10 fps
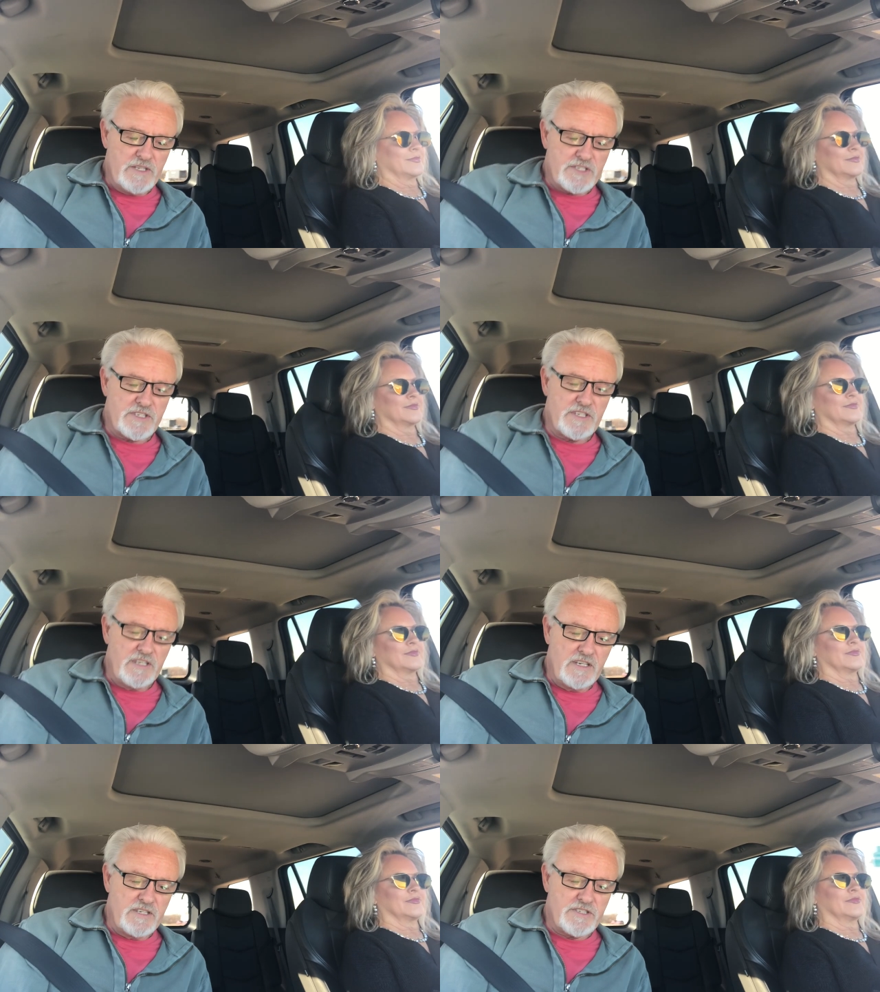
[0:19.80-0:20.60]

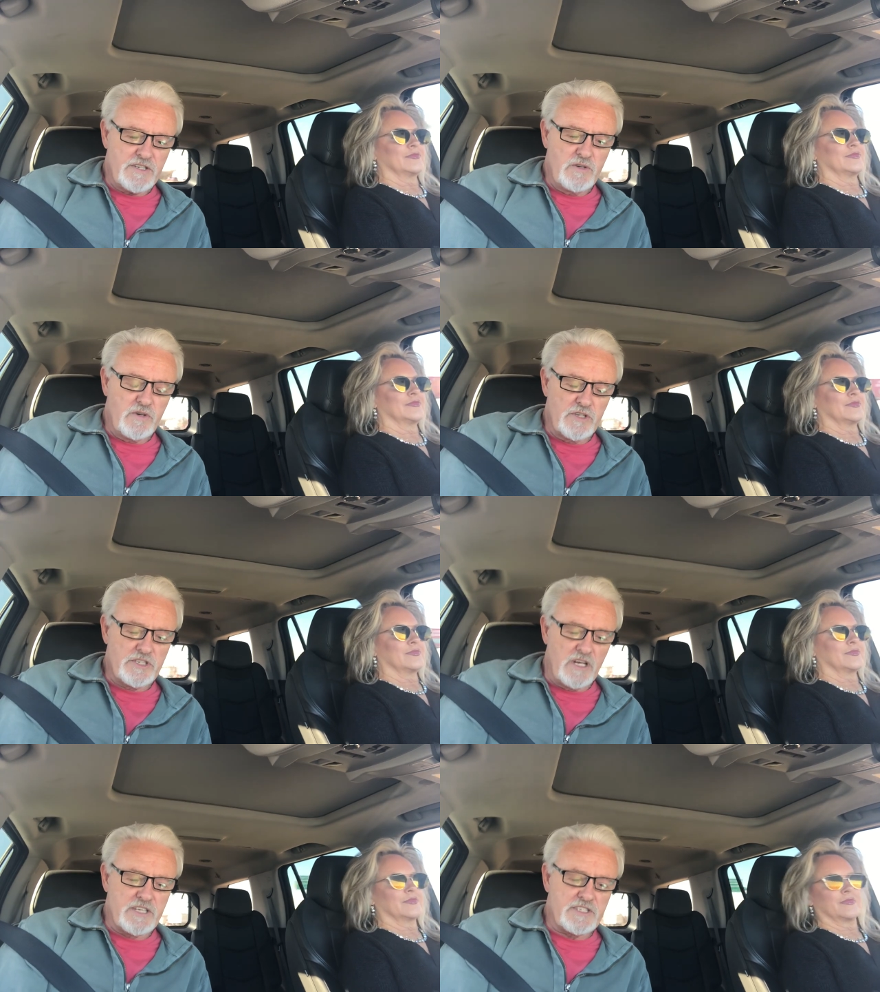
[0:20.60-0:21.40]
Speaker 1: Salasio
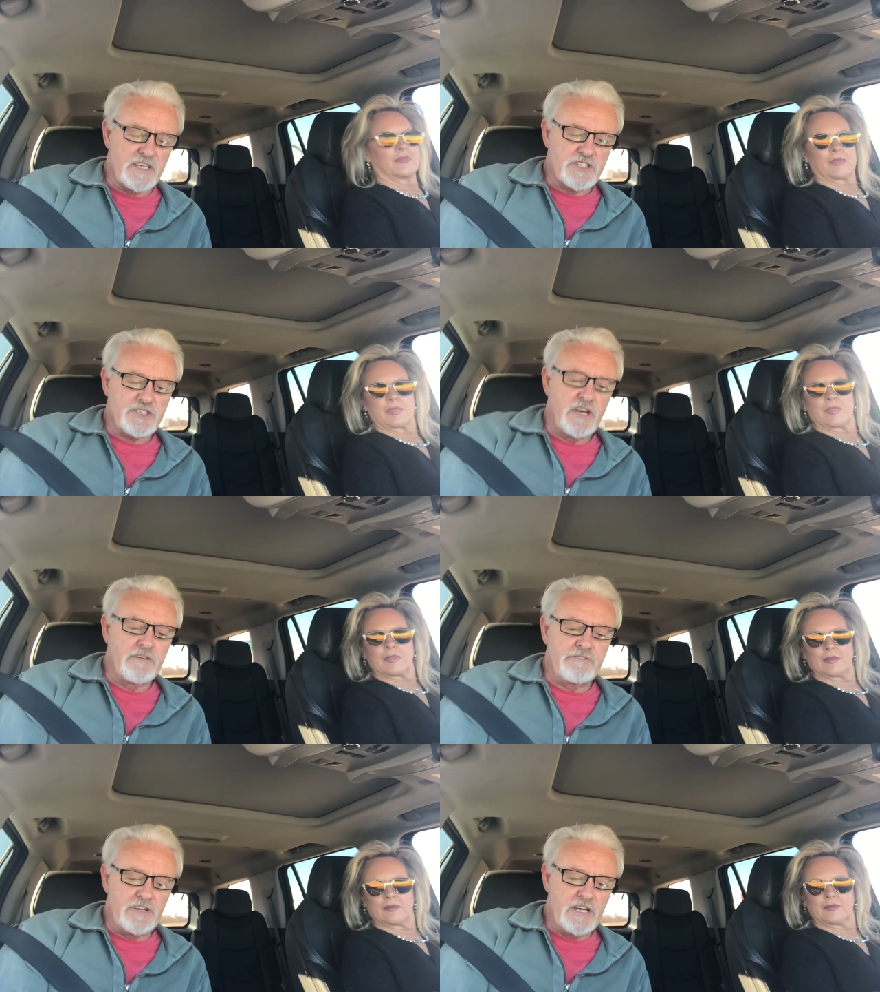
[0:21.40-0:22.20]
Gonzalez says
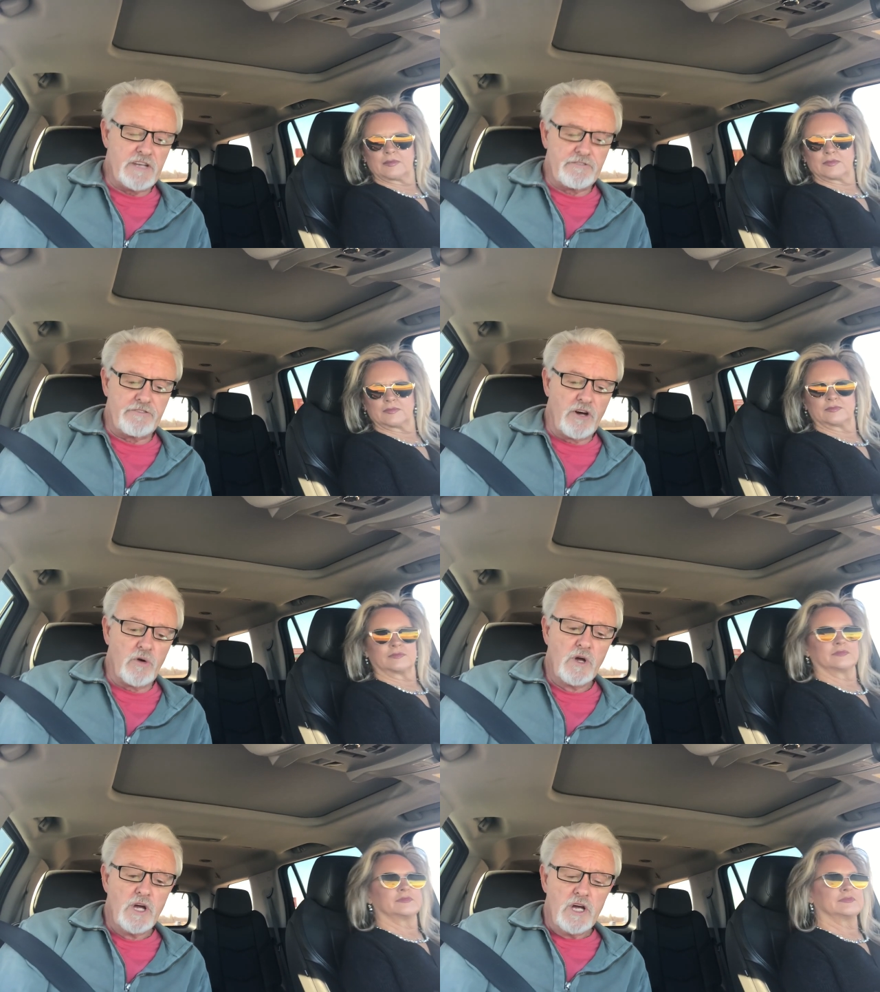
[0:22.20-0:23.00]
stud fee info.